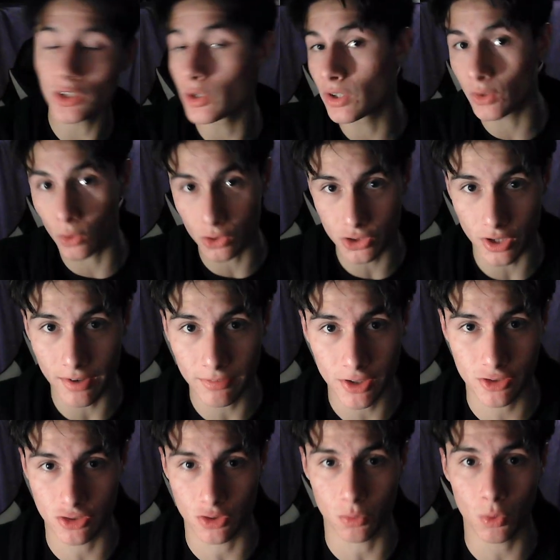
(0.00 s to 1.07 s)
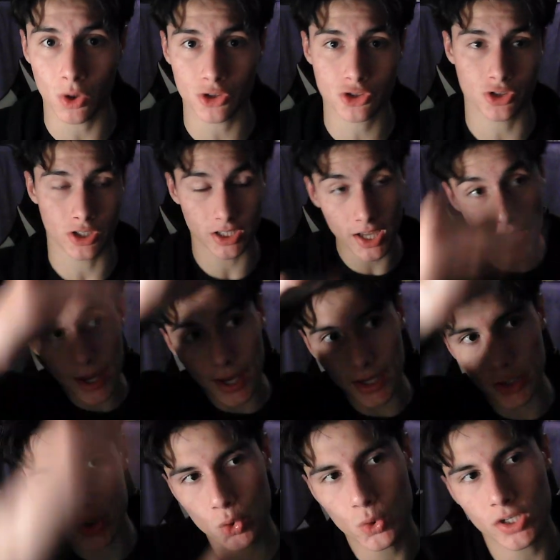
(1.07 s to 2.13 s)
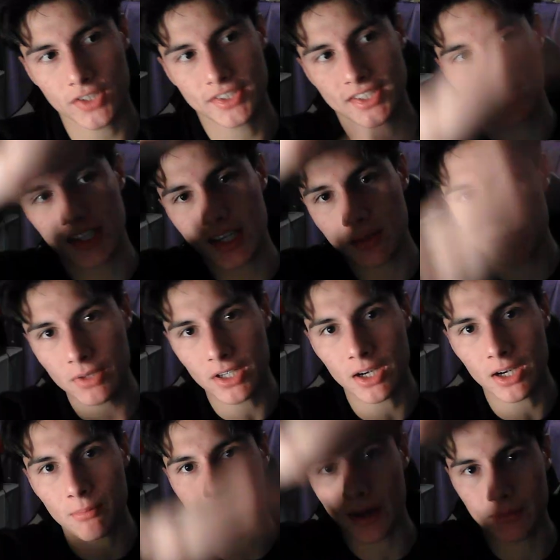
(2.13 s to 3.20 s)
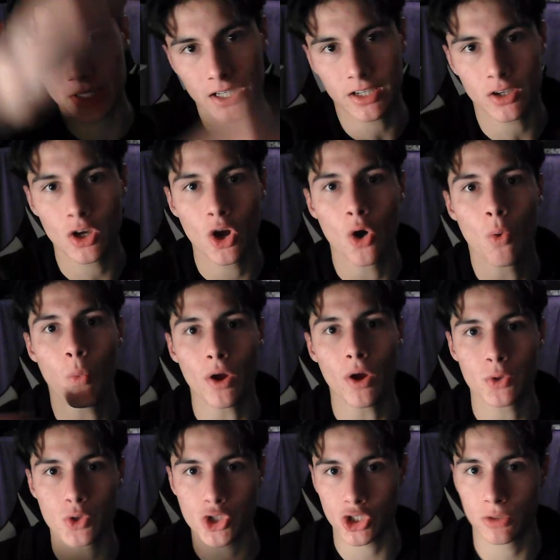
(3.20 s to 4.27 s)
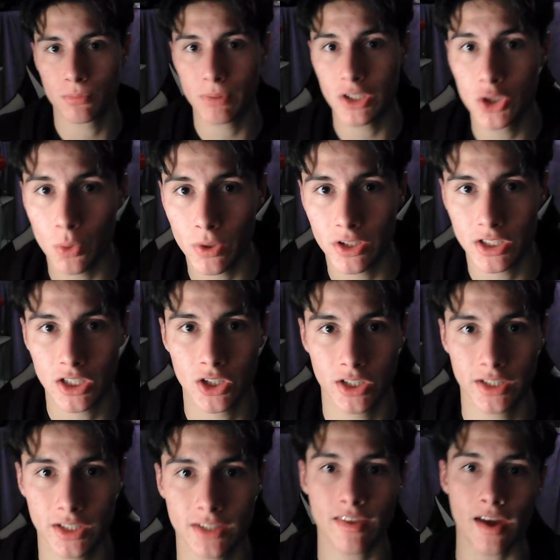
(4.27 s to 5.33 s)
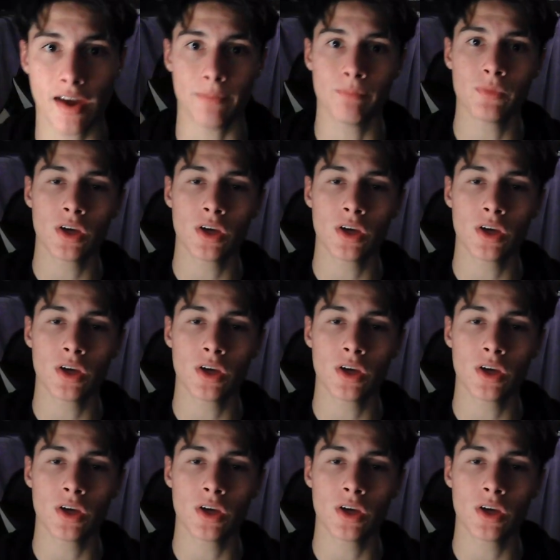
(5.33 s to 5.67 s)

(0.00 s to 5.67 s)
You can also have it as your wall screen, and you can see minute by minute what you should be doing during the day.